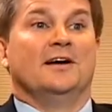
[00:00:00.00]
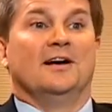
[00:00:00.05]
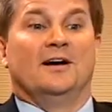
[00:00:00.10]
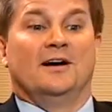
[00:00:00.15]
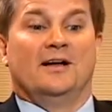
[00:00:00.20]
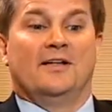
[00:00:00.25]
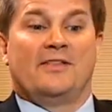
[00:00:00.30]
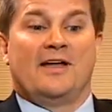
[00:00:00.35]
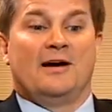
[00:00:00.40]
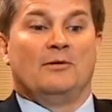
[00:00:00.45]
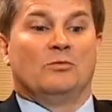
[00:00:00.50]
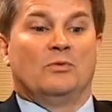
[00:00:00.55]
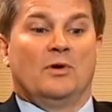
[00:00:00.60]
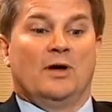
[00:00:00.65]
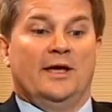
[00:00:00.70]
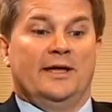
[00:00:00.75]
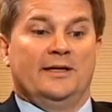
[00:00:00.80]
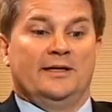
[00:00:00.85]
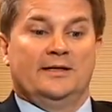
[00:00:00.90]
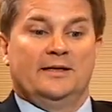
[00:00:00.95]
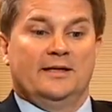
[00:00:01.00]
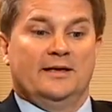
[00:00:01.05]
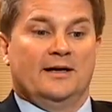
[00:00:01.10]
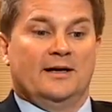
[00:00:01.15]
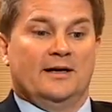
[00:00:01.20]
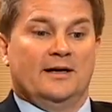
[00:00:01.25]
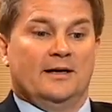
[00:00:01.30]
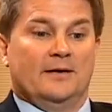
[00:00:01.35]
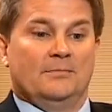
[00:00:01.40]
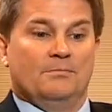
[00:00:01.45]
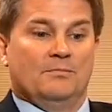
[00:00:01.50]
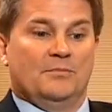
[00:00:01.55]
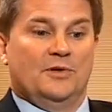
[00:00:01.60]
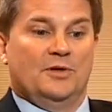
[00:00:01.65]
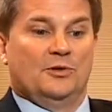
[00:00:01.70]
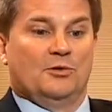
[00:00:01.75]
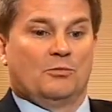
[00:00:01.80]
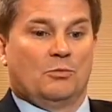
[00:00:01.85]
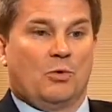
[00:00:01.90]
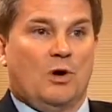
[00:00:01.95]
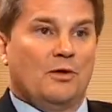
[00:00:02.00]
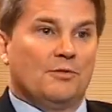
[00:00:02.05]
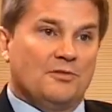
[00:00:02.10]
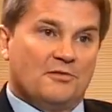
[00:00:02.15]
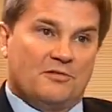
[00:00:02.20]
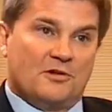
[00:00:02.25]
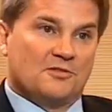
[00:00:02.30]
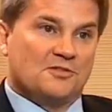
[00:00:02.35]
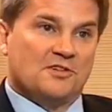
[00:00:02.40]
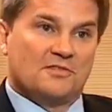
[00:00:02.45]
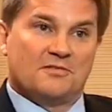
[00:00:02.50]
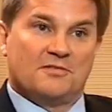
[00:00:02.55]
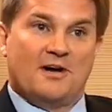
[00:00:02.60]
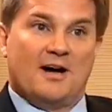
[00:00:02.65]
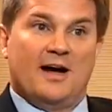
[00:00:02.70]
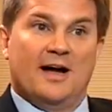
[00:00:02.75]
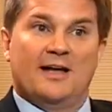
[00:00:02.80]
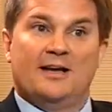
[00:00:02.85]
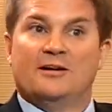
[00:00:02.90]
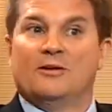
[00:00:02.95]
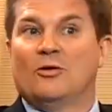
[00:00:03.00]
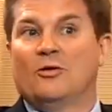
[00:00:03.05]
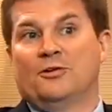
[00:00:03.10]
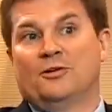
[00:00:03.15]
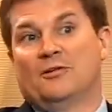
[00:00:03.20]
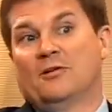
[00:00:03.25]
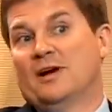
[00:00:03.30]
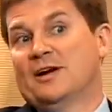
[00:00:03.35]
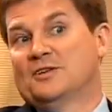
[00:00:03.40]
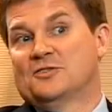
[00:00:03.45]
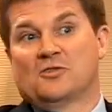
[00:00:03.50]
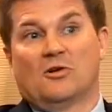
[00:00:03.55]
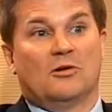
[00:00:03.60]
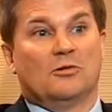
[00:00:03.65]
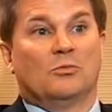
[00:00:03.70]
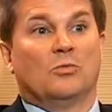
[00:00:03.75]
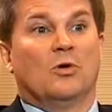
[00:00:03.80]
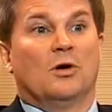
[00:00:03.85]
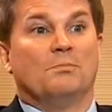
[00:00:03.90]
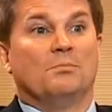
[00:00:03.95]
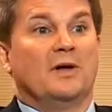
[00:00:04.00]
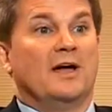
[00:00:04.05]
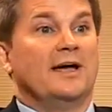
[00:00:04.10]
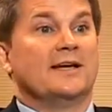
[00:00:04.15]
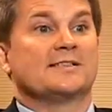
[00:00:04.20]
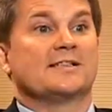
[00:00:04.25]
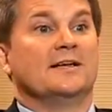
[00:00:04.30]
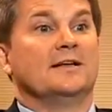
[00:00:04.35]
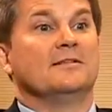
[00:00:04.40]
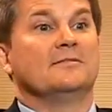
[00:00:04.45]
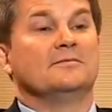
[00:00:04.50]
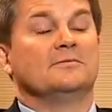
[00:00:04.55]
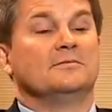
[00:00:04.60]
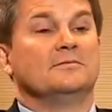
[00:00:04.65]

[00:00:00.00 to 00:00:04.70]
Uh, that way, um, you're well diversified and all your eggs aren't in one basket.